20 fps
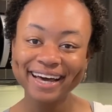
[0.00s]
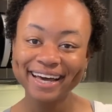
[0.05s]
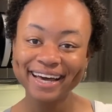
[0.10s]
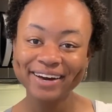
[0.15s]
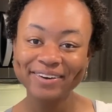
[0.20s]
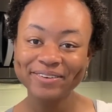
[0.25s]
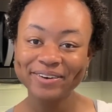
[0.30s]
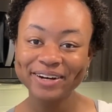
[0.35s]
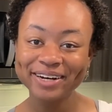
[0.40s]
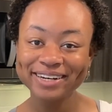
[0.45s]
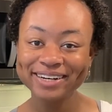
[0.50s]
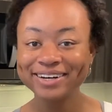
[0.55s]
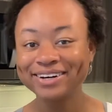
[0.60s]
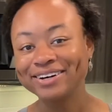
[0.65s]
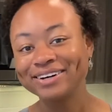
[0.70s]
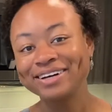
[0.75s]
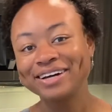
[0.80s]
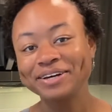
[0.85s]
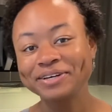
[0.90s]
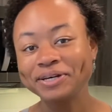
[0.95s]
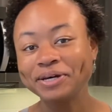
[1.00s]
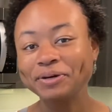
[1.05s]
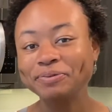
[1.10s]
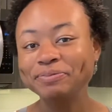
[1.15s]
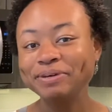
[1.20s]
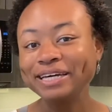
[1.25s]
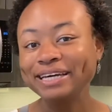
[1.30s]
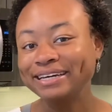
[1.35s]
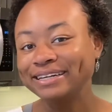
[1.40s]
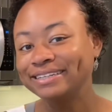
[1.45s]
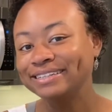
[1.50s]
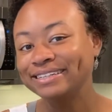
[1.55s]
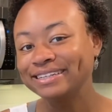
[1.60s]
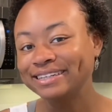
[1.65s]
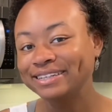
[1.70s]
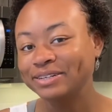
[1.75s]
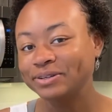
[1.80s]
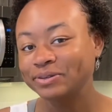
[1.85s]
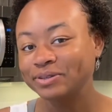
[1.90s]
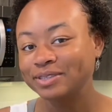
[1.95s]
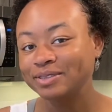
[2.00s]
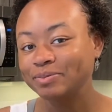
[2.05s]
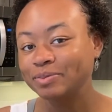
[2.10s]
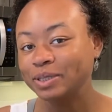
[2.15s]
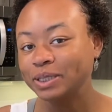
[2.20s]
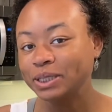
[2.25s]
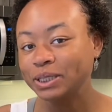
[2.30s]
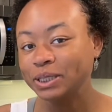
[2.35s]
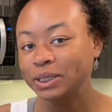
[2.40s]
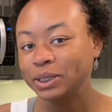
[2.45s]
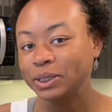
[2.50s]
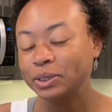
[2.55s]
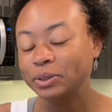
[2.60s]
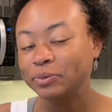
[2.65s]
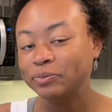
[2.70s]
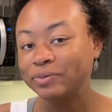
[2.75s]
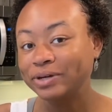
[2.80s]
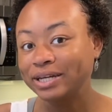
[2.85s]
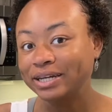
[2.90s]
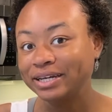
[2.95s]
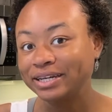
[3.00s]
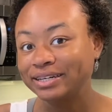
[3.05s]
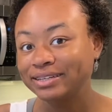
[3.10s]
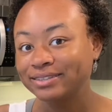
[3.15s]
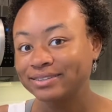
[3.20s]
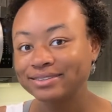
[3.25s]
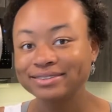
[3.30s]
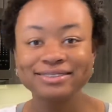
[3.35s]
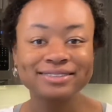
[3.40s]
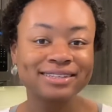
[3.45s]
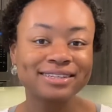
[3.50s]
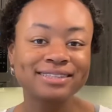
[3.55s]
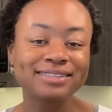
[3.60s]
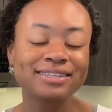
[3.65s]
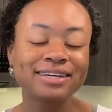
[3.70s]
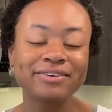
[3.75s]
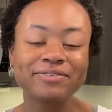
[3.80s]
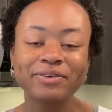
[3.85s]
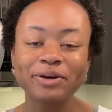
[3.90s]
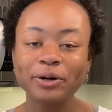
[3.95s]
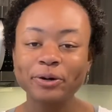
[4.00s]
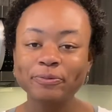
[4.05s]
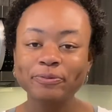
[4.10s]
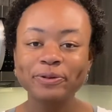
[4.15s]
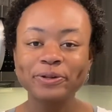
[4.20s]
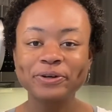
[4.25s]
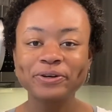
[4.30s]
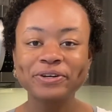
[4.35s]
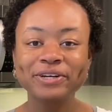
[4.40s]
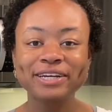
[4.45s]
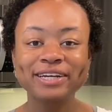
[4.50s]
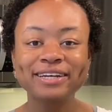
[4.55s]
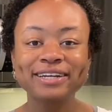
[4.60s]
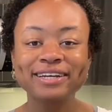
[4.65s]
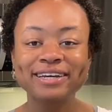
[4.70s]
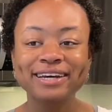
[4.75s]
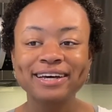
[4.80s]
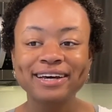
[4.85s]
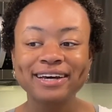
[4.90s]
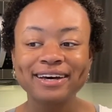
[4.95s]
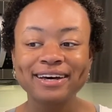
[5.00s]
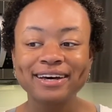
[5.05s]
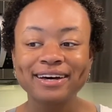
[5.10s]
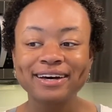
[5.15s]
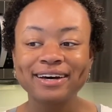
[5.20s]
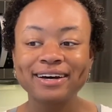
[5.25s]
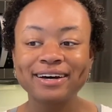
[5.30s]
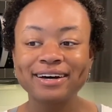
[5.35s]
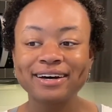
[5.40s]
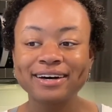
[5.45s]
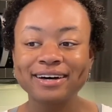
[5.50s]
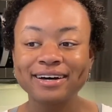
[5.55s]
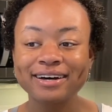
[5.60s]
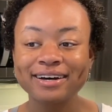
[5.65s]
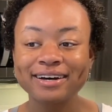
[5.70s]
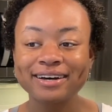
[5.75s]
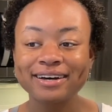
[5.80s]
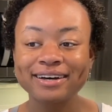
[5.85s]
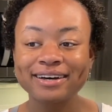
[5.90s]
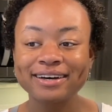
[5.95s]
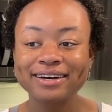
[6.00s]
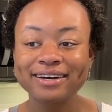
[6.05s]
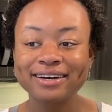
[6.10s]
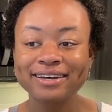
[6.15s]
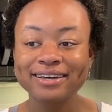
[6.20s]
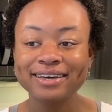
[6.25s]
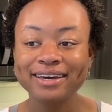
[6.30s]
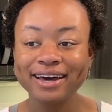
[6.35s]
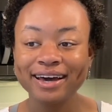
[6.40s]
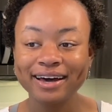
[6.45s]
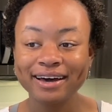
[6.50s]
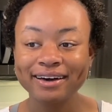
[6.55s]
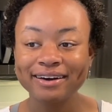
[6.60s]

how are y'all? How y'all been? It's been a little minute since I've uploaded. Uh, yeah.